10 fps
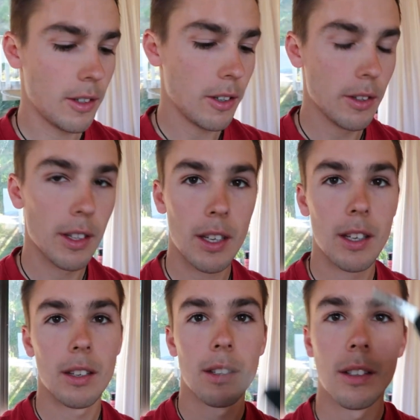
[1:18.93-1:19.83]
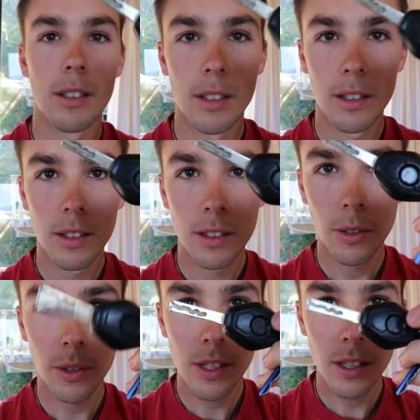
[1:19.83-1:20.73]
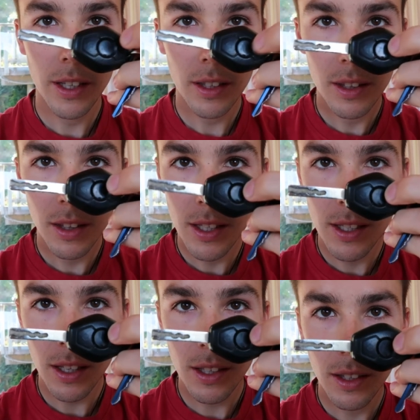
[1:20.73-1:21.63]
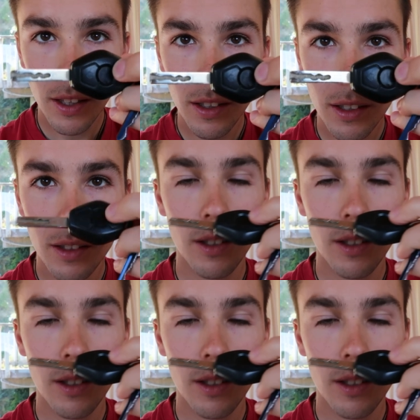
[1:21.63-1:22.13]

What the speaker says: on the key, notice like, there's nothing there.